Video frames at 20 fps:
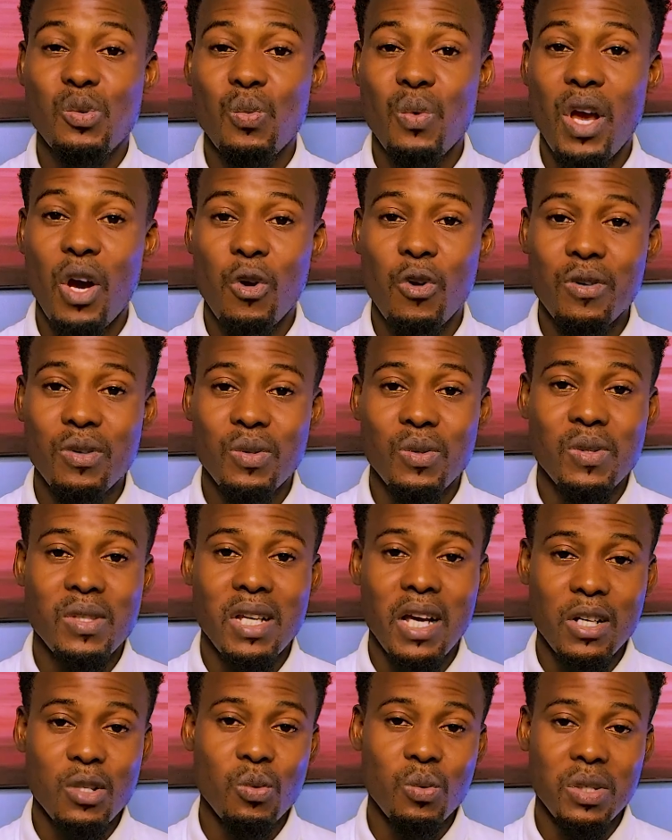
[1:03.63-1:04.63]
we are going to
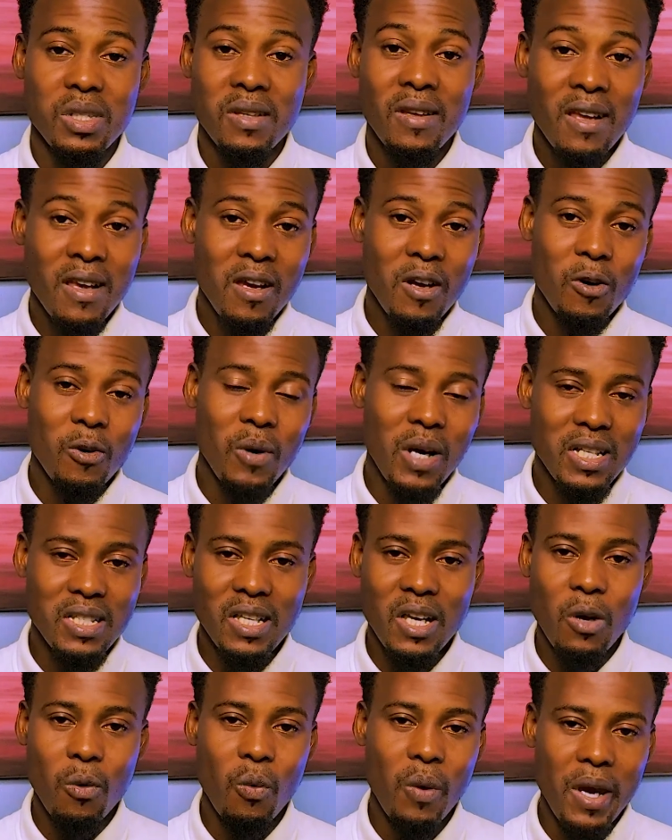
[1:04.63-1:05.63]
start with right
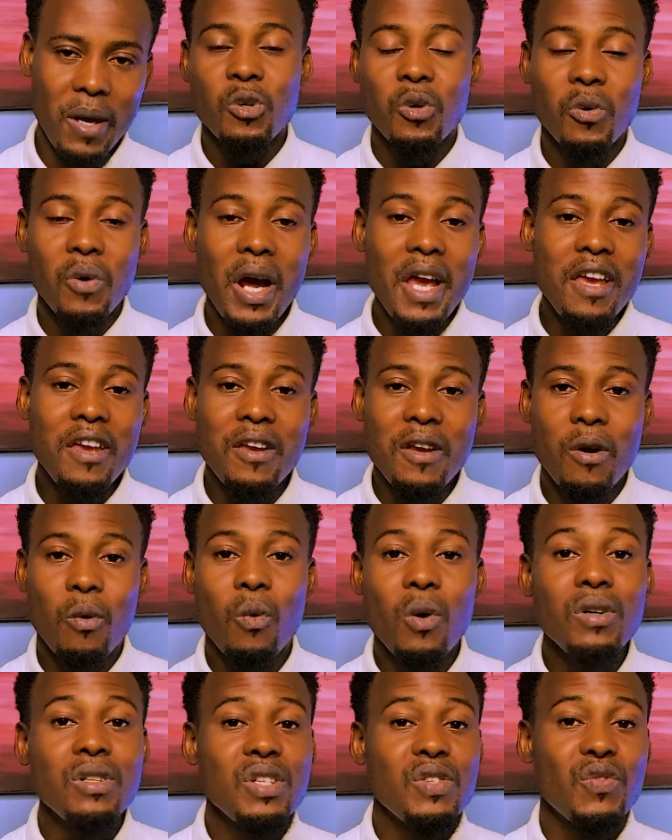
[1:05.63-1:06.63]
away. So right here,
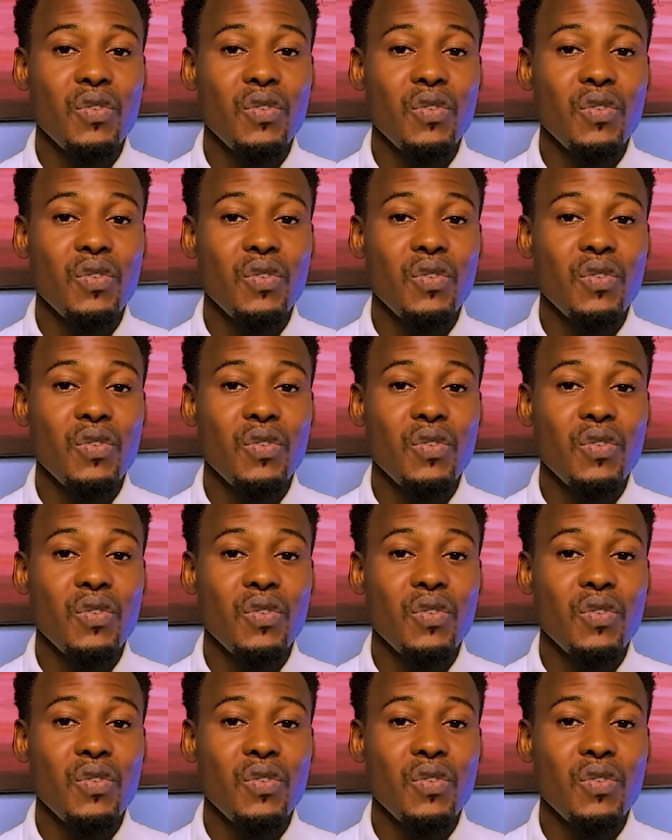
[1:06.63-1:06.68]
what is